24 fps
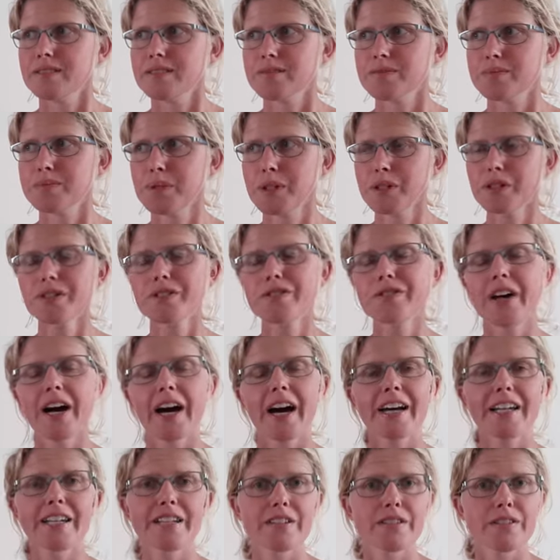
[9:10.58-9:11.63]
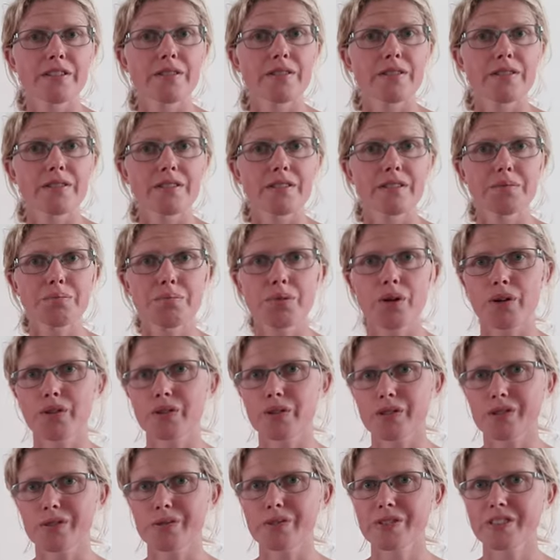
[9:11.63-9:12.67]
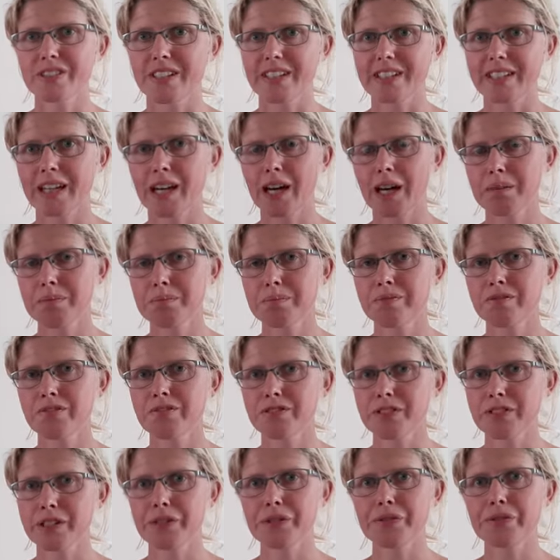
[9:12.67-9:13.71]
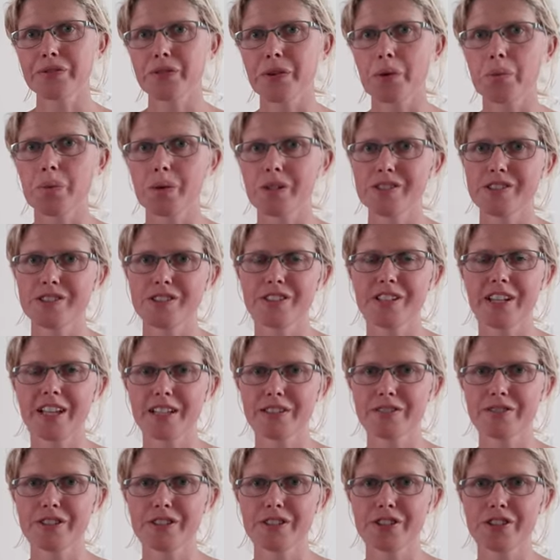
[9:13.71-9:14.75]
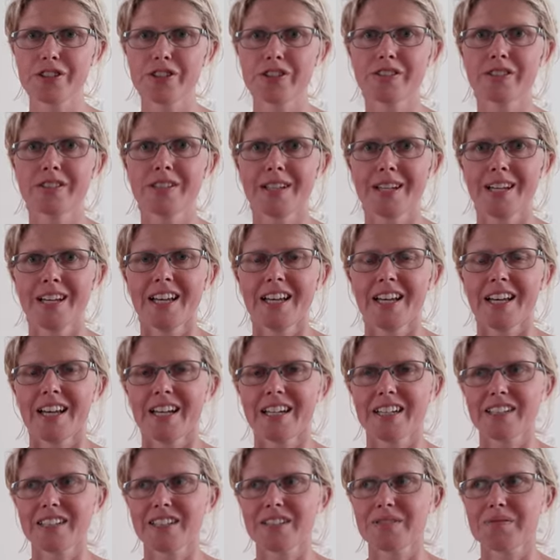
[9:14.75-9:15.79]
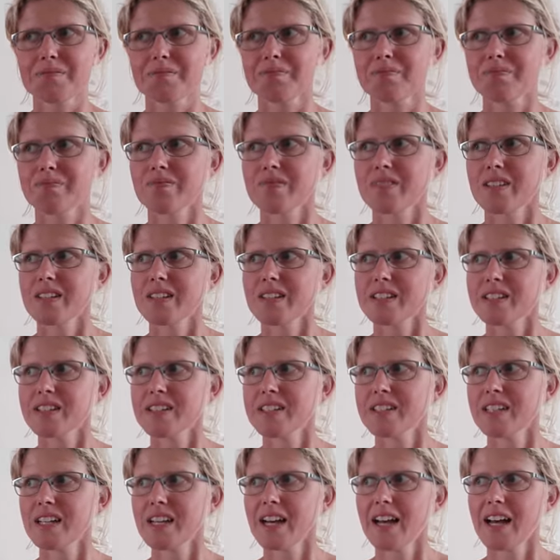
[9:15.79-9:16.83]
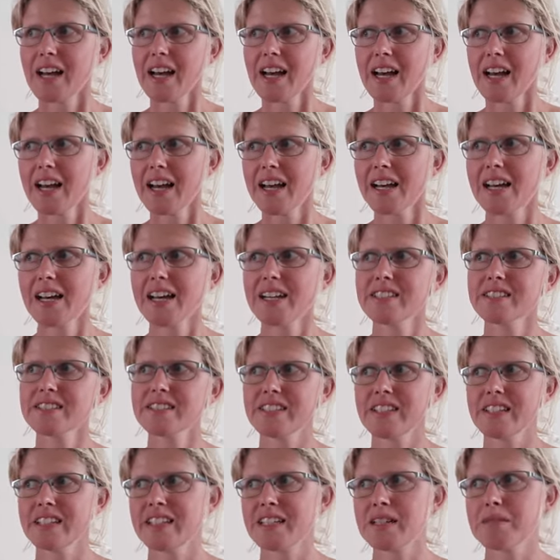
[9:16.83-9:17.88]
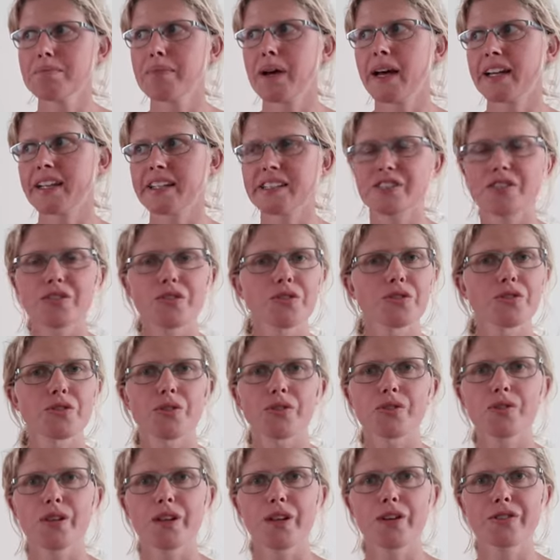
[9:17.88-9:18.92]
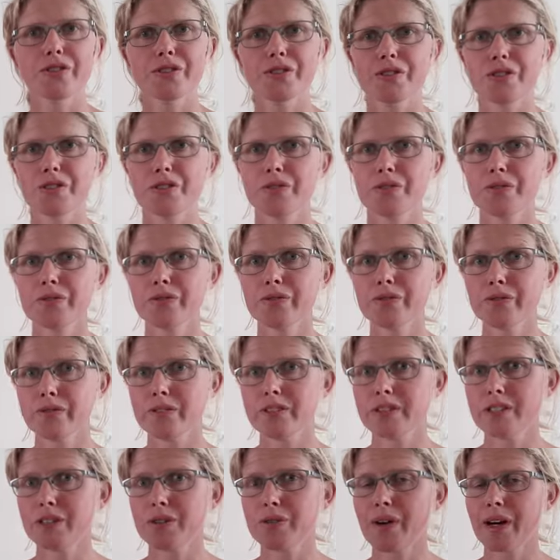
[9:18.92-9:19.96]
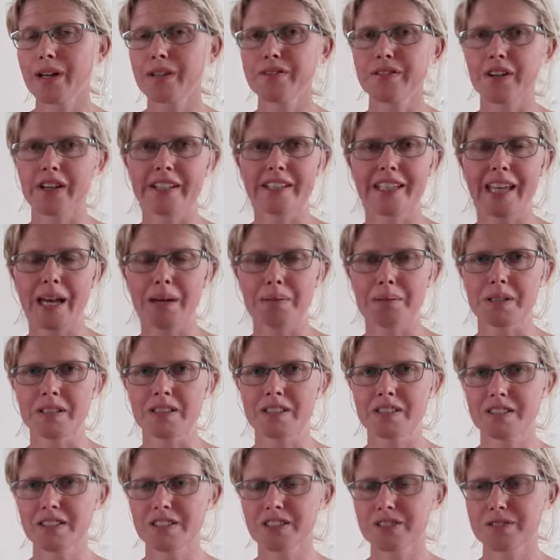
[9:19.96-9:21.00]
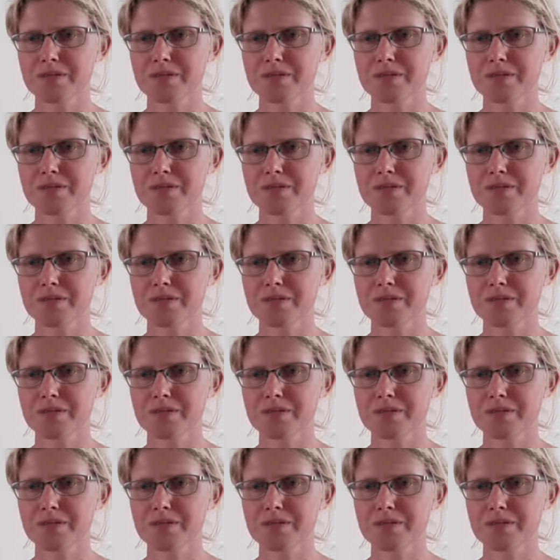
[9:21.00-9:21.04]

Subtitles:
purify the protons that come free from watching television, and sending it back in, also close to the Wi-Fi cabinet.